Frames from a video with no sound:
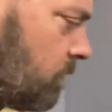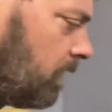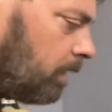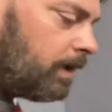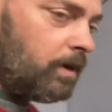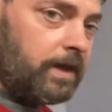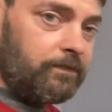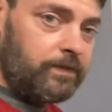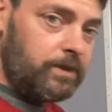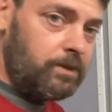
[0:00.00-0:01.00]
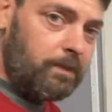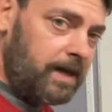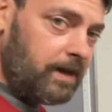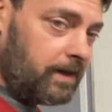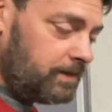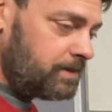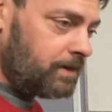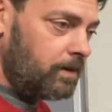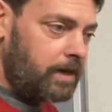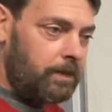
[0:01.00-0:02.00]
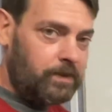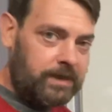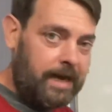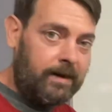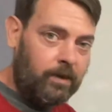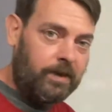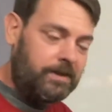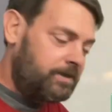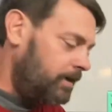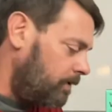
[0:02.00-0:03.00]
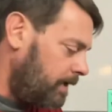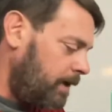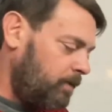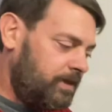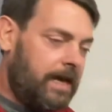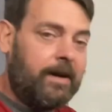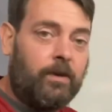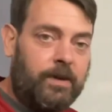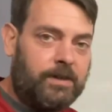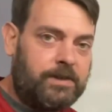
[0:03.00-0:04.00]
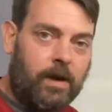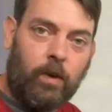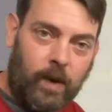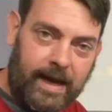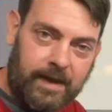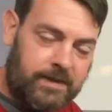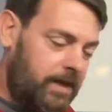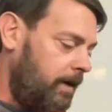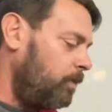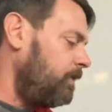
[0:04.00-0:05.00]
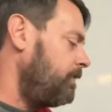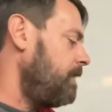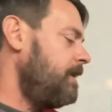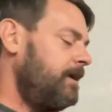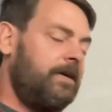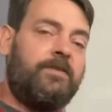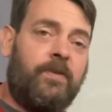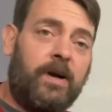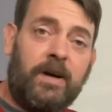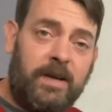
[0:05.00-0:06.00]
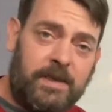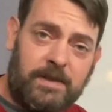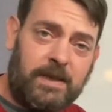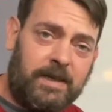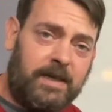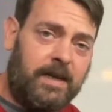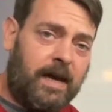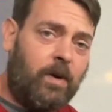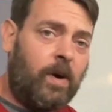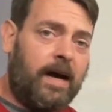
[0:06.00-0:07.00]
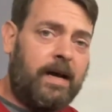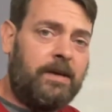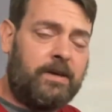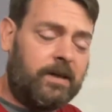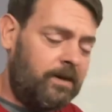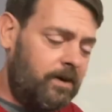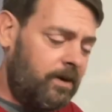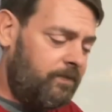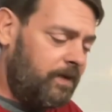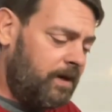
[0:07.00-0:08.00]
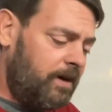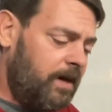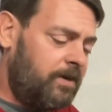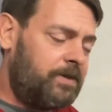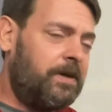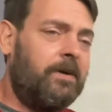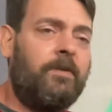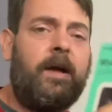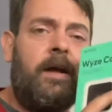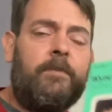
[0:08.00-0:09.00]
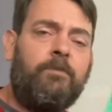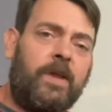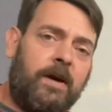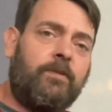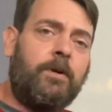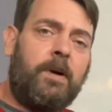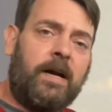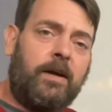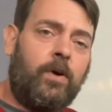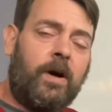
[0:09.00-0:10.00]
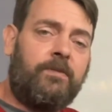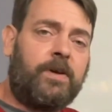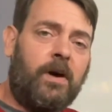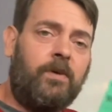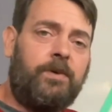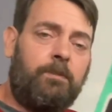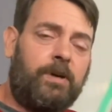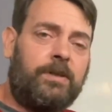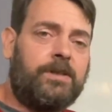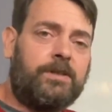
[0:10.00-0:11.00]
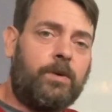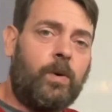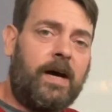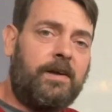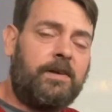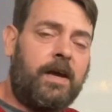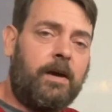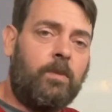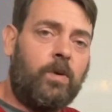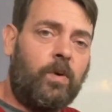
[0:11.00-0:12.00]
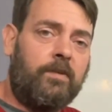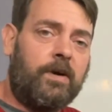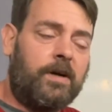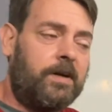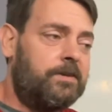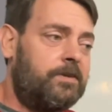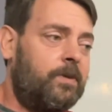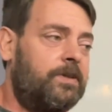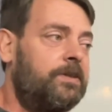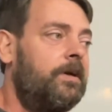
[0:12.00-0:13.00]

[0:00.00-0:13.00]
if you may not install cameras, I don't install cameras. I don't install Wyze cameras. It's very easy to DIY. You can literally figure it out yourself. Everybody who I've told to purchase a Wyze camera, one of our customers